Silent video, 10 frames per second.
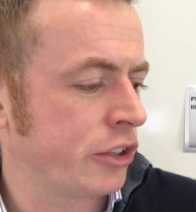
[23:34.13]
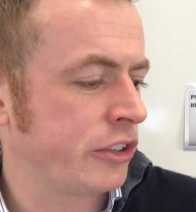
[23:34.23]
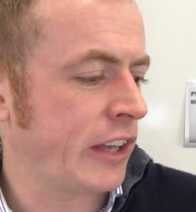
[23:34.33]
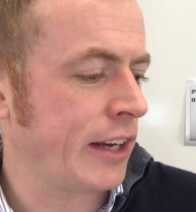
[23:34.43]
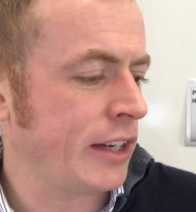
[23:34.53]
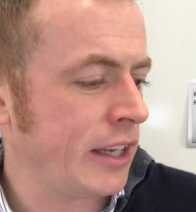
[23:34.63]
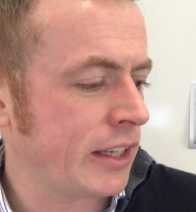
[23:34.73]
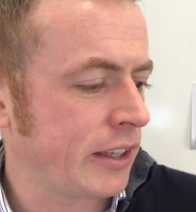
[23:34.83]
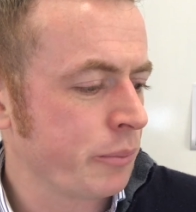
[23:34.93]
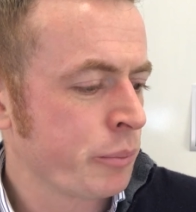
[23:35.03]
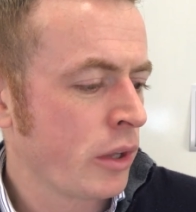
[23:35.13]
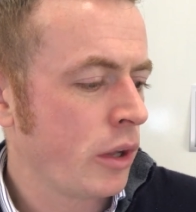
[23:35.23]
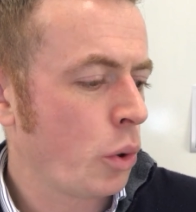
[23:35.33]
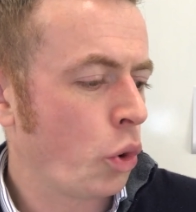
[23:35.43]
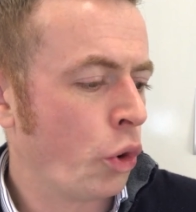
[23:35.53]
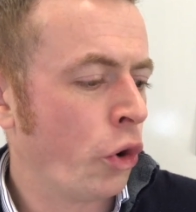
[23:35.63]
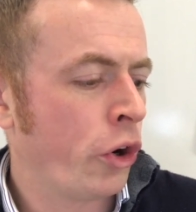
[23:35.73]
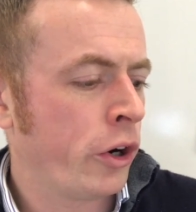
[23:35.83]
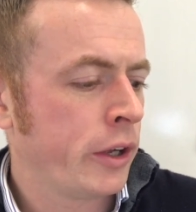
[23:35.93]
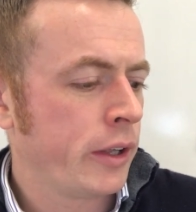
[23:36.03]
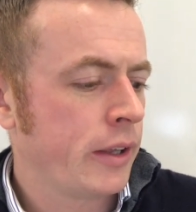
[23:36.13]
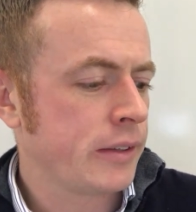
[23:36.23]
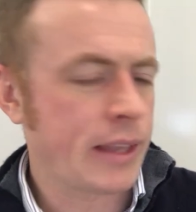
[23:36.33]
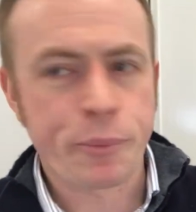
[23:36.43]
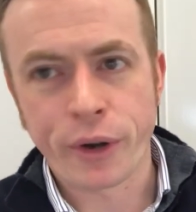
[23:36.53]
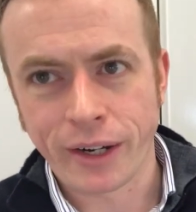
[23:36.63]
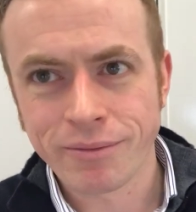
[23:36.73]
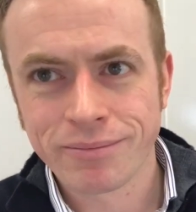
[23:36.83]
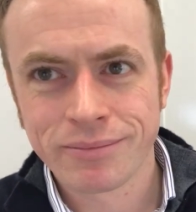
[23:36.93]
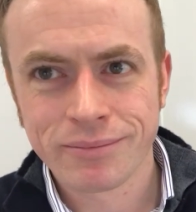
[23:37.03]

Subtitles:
good technique or separate,